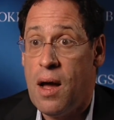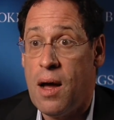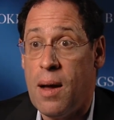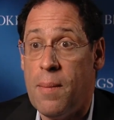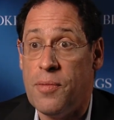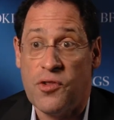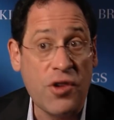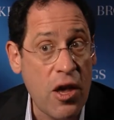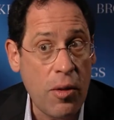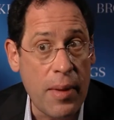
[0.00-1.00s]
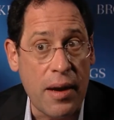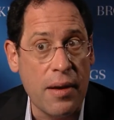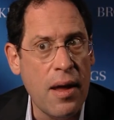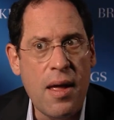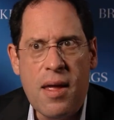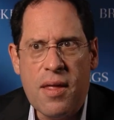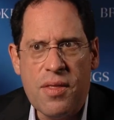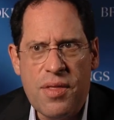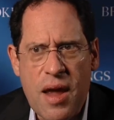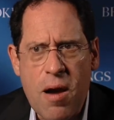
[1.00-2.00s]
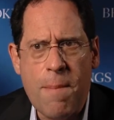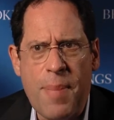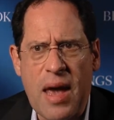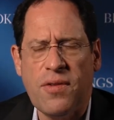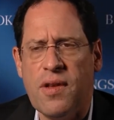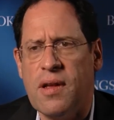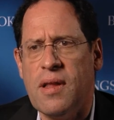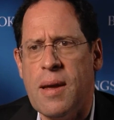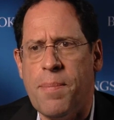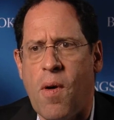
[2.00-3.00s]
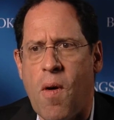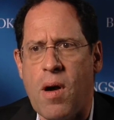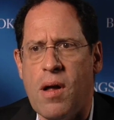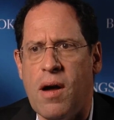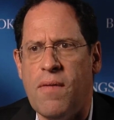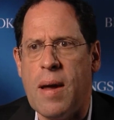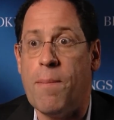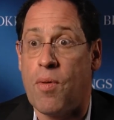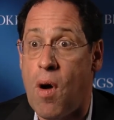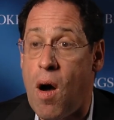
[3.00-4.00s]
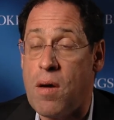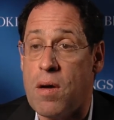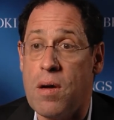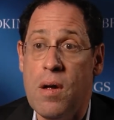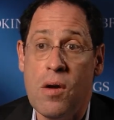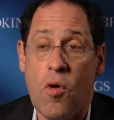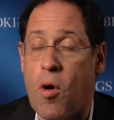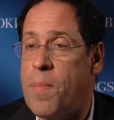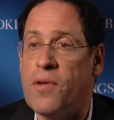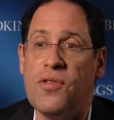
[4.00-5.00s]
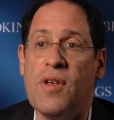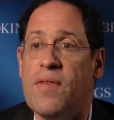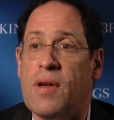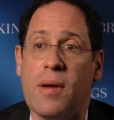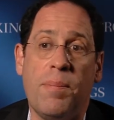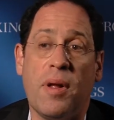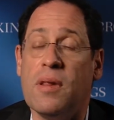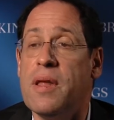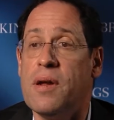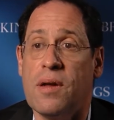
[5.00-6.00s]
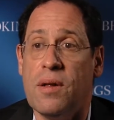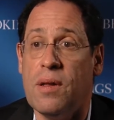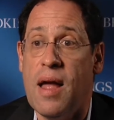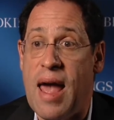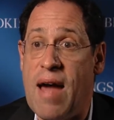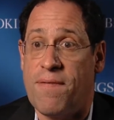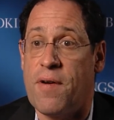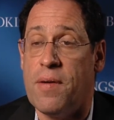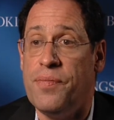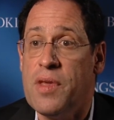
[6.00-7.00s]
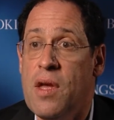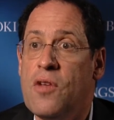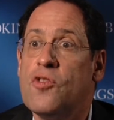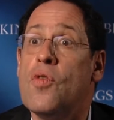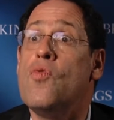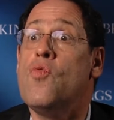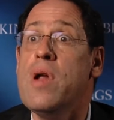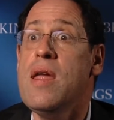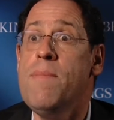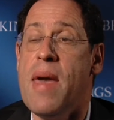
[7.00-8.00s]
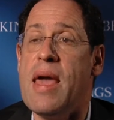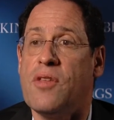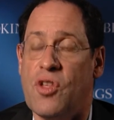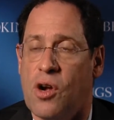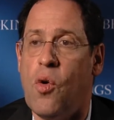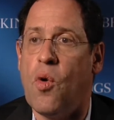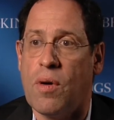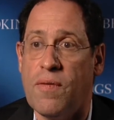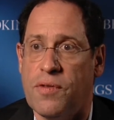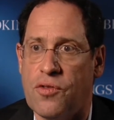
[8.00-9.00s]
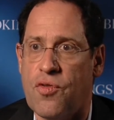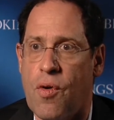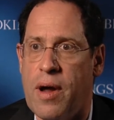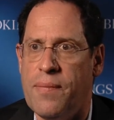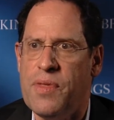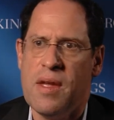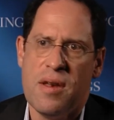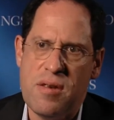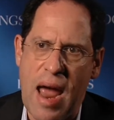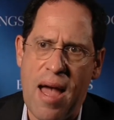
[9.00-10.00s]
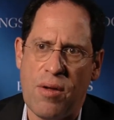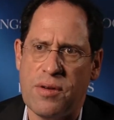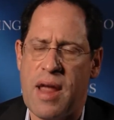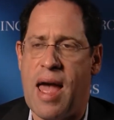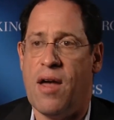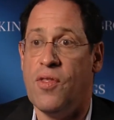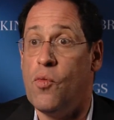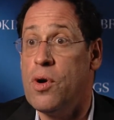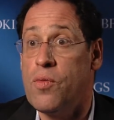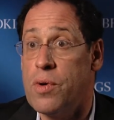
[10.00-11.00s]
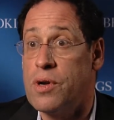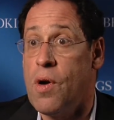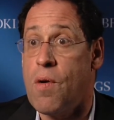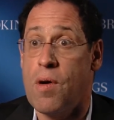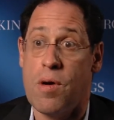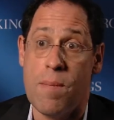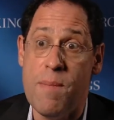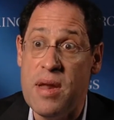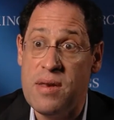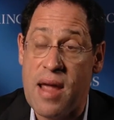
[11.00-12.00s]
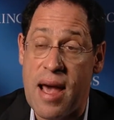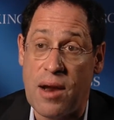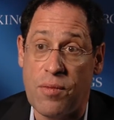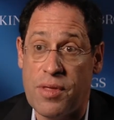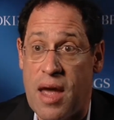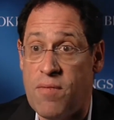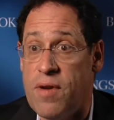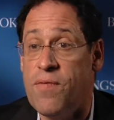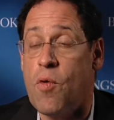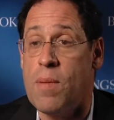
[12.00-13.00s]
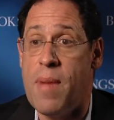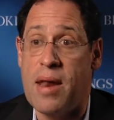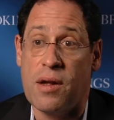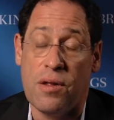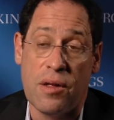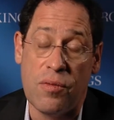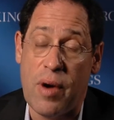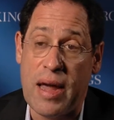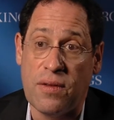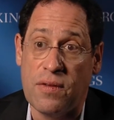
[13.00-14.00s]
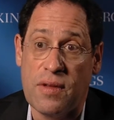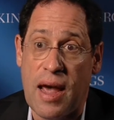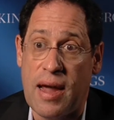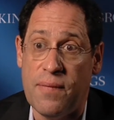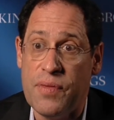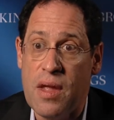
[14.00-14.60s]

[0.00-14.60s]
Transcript: um, Skillman, they're basically part of a broader corporate civic political effort to remake the core of Detroit. Downtown, the Woodward Corridor, Midtown with Henry Ford Medical and Wayne State.